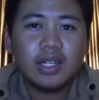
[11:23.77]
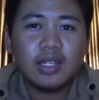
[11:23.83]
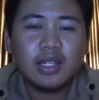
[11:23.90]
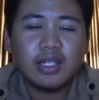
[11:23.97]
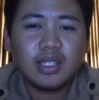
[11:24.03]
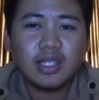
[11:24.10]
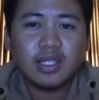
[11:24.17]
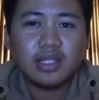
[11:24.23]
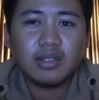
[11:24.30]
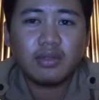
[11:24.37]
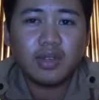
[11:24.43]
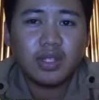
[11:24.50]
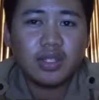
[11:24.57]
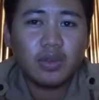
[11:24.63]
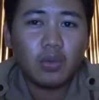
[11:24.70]
This is the
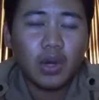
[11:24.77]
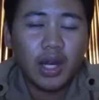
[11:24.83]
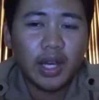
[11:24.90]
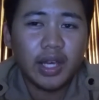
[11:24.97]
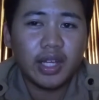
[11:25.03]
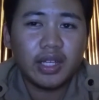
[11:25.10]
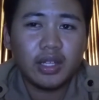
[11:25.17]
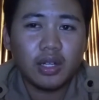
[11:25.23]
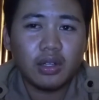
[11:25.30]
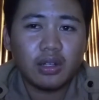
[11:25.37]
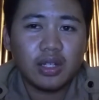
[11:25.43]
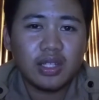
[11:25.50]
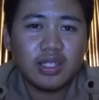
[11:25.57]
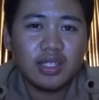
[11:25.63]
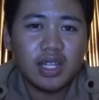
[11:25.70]
reason why the
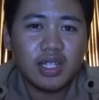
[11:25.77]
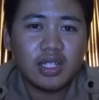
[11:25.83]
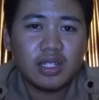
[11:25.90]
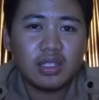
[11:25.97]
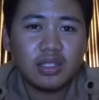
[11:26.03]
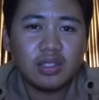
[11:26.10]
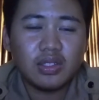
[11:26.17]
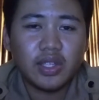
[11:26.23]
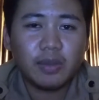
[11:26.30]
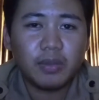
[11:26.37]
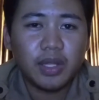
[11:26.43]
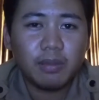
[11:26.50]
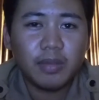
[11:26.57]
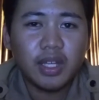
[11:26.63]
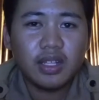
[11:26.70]
organization needs to
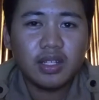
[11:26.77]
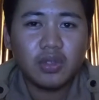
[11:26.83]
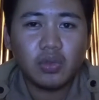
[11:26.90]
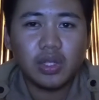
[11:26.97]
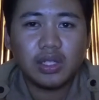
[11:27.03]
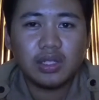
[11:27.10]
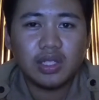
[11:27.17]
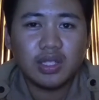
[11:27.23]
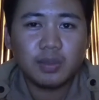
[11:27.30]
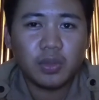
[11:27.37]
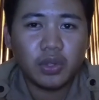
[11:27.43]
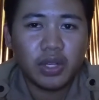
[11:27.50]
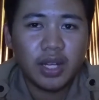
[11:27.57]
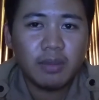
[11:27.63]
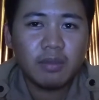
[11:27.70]
implement the wellness
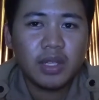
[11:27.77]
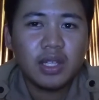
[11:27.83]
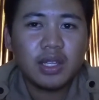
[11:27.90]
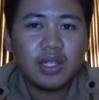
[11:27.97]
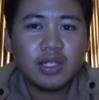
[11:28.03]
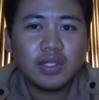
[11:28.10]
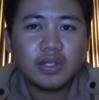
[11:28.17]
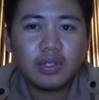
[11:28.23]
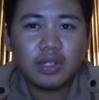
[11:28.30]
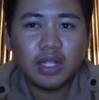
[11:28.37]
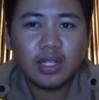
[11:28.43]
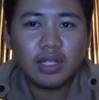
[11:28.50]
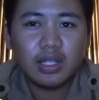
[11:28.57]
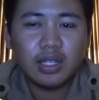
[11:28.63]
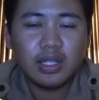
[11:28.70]
program so
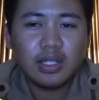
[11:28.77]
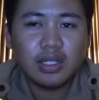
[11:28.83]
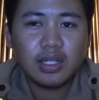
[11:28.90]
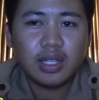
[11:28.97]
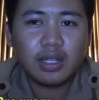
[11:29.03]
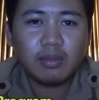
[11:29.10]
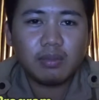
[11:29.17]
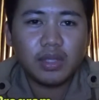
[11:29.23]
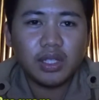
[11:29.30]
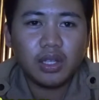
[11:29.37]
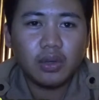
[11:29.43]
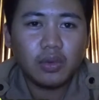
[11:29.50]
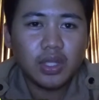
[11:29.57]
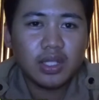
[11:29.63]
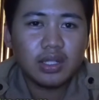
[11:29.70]
that this can be
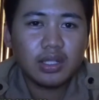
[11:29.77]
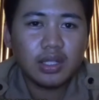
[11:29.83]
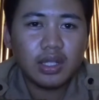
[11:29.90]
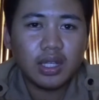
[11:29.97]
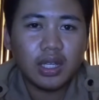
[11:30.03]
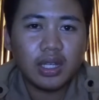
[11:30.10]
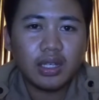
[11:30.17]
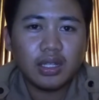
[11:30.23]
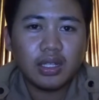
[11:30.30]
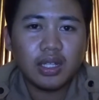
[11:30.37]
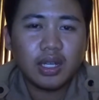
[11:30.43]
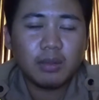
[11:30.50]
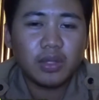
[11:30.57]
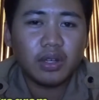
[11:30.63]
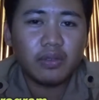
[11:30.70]
lowered and the
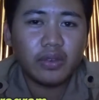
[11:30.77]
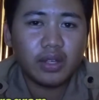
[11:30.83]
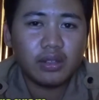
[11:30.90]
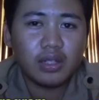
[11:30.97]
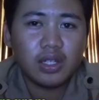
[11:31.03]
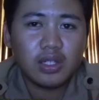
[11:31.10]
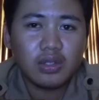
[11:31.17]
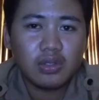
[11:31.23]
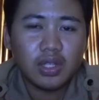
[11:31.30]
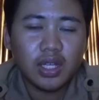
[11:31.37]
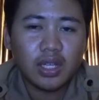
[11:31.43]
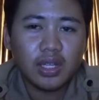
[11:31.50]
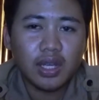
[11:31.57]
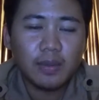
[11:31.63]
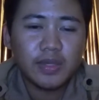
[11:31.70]
number of health issues
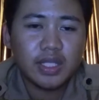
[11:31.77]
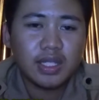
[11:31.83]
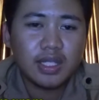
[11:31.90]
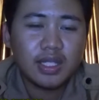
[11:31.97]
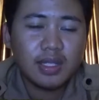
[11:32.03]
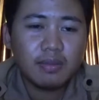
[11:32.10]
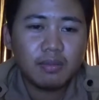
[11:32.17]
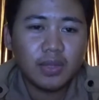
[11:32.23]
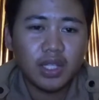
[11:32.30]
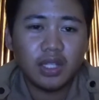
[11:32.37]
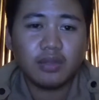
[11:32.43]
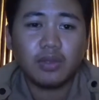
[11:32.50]
and absenteeism in the